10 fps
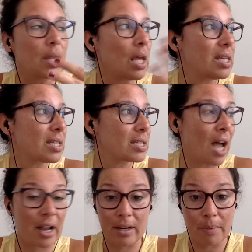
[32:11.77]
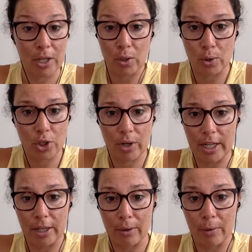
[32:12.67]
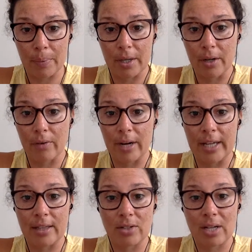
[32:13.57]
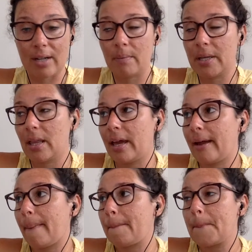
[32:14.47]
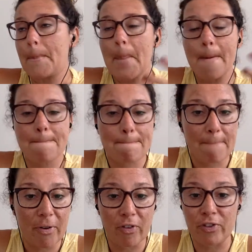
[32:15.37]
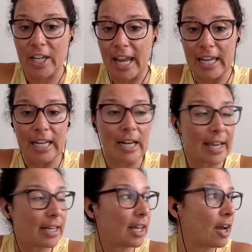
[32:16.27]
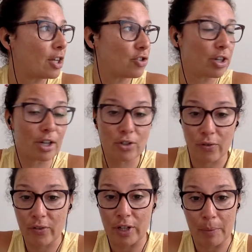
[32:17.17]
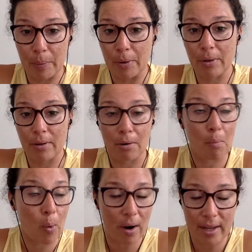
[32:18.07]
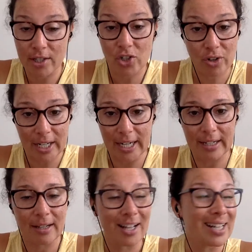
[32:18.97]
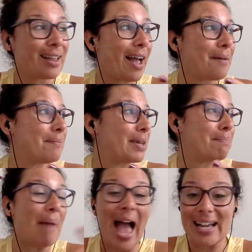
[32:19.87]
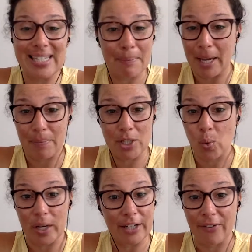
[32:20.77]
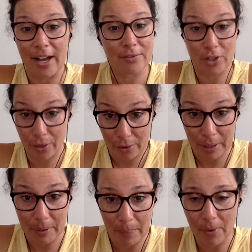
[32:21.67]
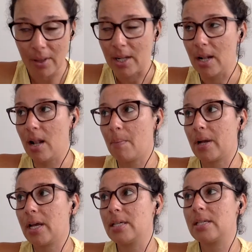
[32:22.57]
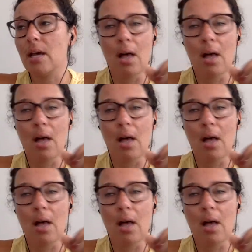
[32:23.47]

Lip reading: This is not going to be a huge training group, right? There's not going to be like 50, 80, 90, 100, 150 people or more in this training. I mean, max, it might be 25 to 30 people because,